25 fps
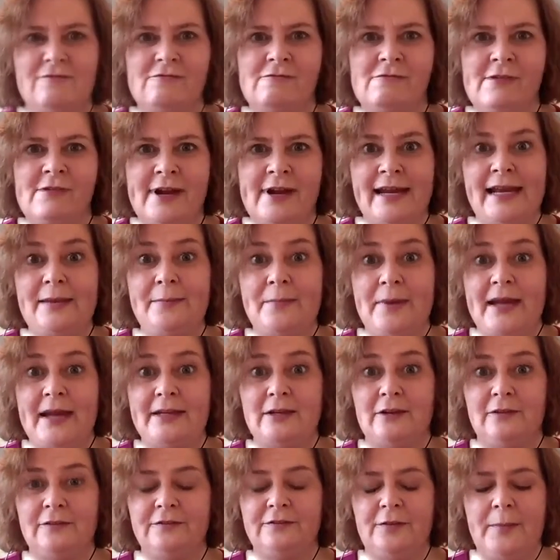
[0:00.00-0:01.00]
really
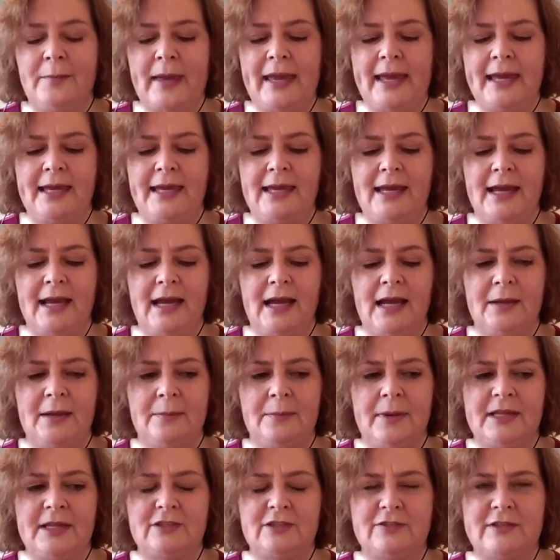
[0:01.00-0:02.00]
paid off for me
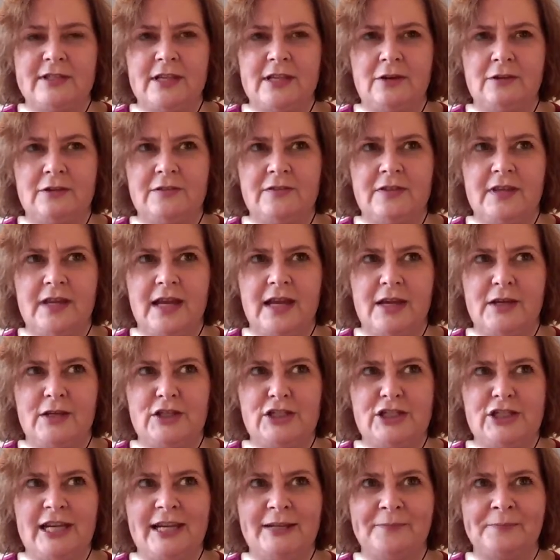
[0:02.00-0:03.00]
as a result of the
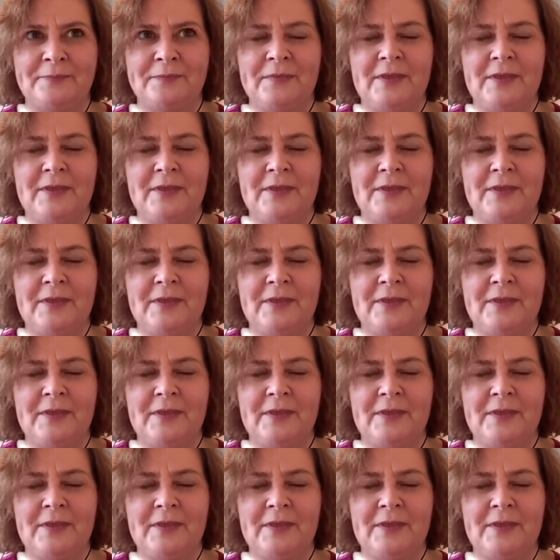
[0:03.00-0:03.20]
coaching.